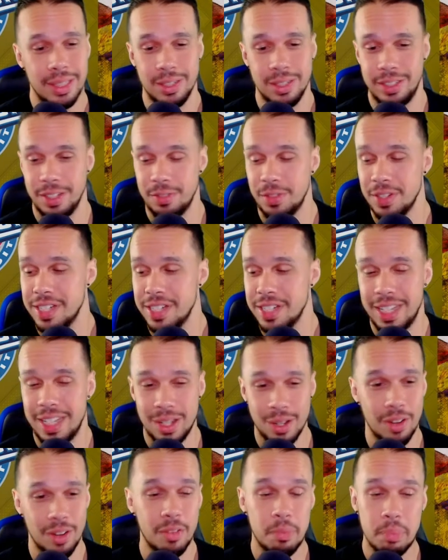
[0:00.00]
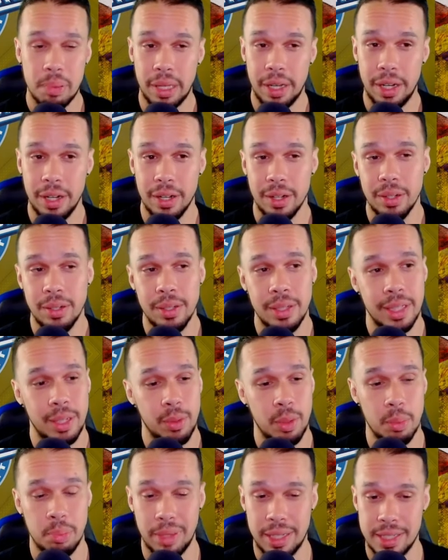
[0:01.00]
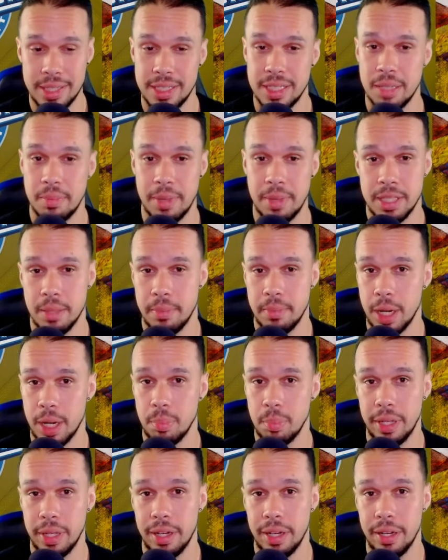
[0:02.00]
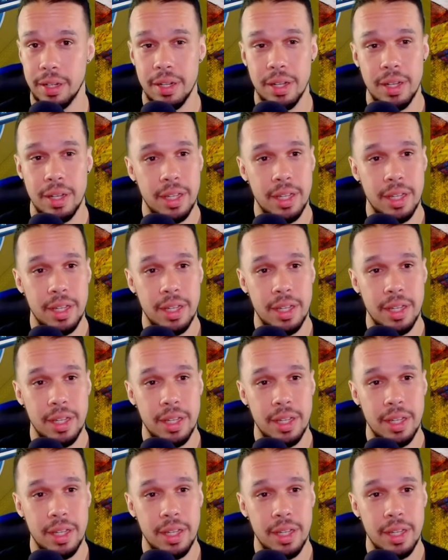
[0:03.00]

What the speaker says: different tier of player replaces them as the meta player.